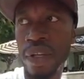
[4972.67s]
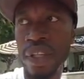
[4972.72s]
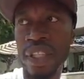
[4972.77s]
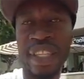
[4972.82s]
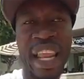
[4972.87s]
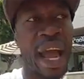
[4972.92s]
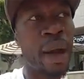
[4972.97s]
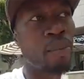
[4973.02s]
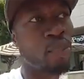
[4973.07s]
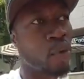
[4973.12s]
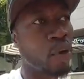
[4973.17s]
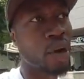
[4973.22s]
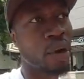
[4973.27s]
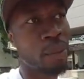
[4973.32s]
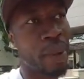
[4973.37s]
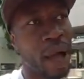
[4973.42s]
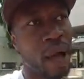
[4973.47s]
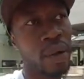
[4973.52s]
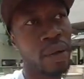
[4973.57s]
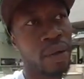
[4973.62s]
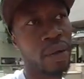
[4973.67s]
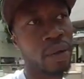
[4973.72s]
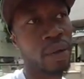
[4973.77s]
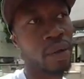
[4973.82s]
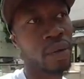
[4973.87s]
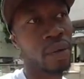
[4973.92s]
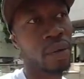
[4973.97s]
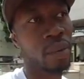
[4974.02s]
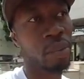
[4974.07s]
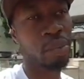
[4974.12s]
that brought about
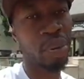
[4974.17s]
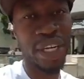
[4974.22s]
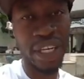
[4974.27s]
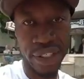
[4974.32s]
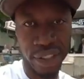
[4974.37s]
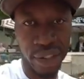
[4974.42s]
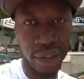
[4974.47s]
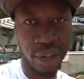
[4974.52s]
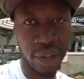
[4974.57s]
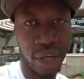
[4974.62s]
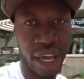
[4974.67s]
peace.